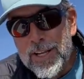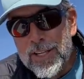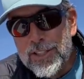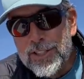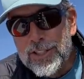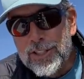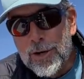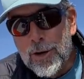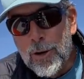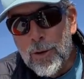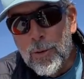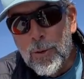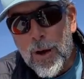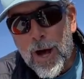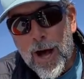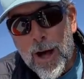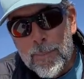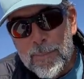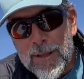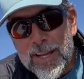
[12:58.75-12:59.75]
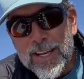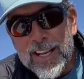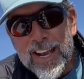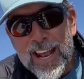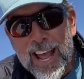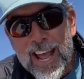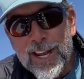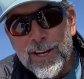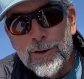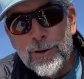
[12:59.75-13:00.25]
So I'm making
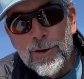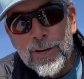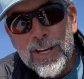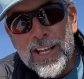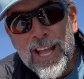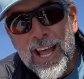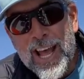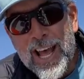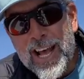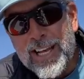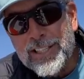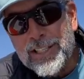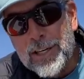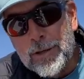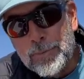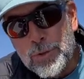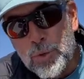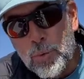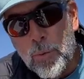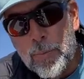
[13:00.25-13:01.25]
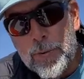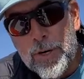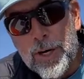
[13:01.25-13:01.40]
accurate casts and I'm swimming